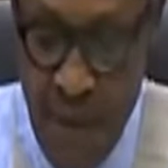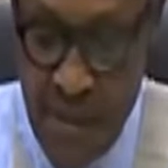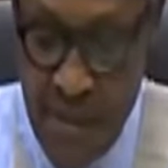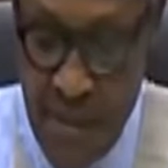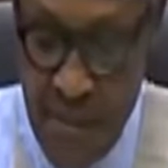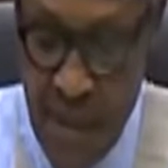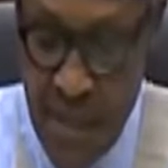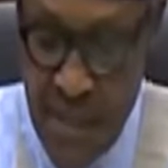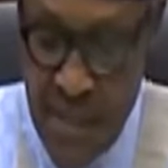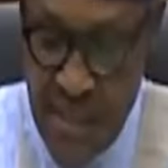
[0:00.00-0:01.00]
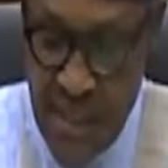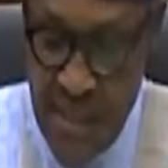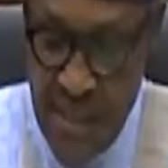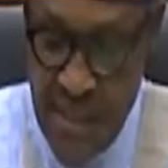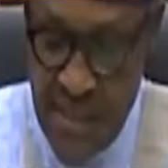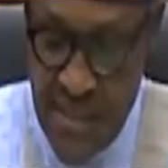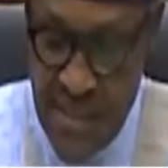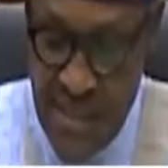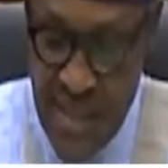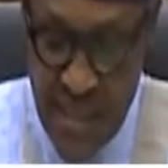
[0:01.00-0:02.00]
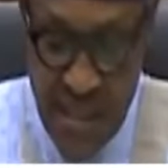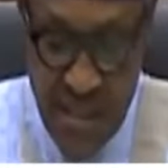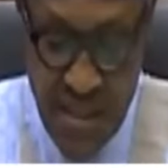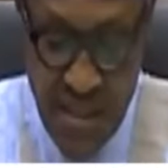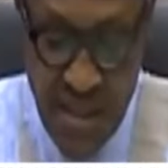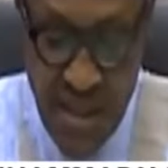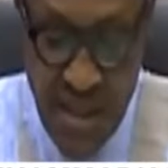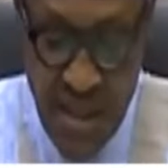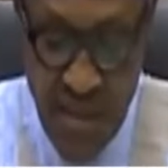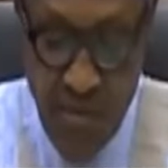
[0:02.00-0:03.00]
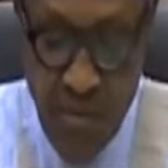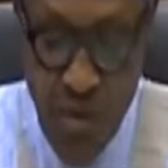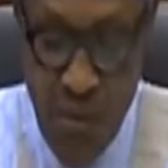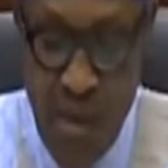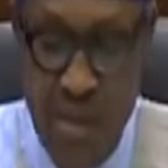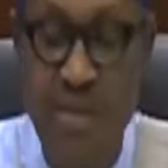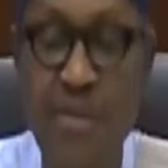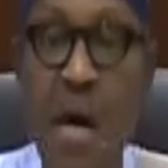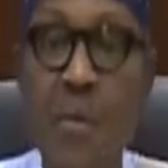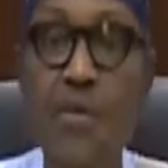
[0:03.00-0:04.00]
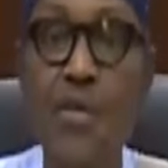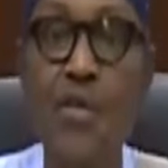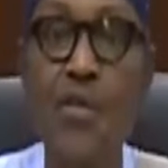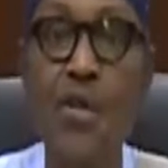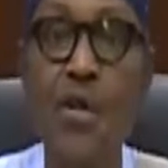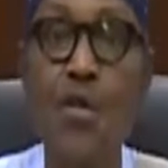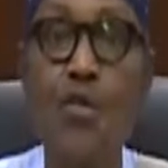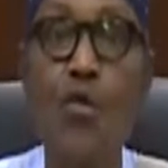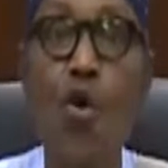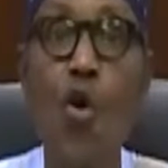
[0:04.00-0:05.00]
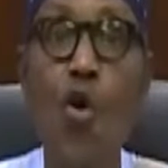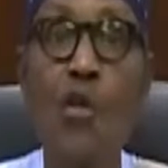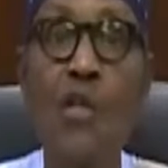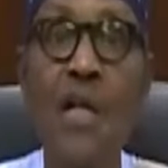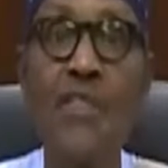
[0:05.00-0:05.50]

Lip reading: and give a radical redirection in providing services to all